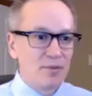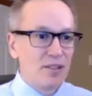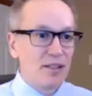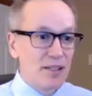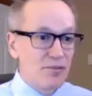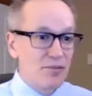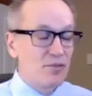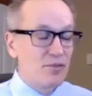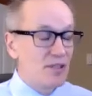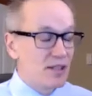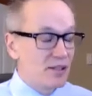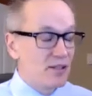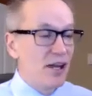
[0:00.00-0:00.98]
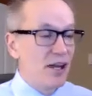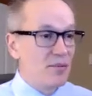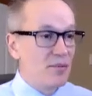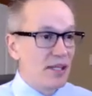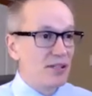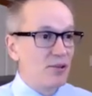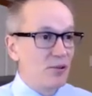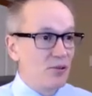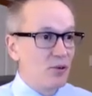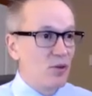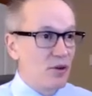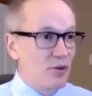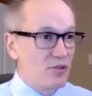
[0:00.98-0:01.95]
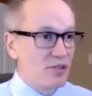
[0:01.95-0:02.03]
interesting times. I don't know
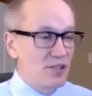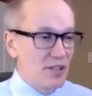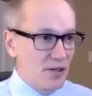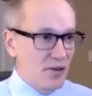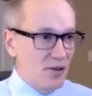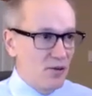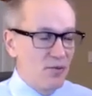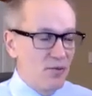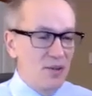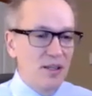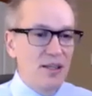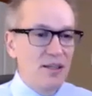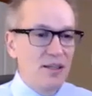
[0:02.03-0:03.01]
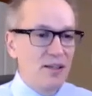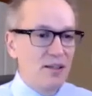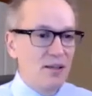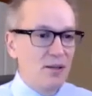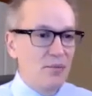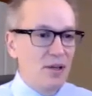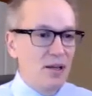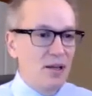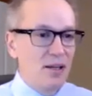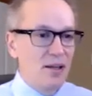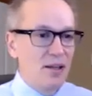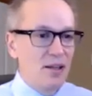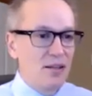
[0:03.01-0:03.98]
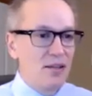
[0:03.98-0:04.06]
where it's going to go, but
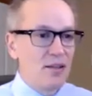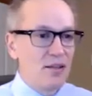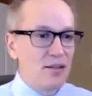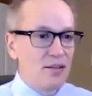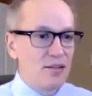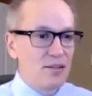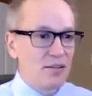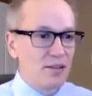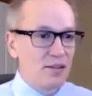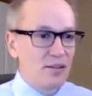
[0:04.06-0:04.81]
I think this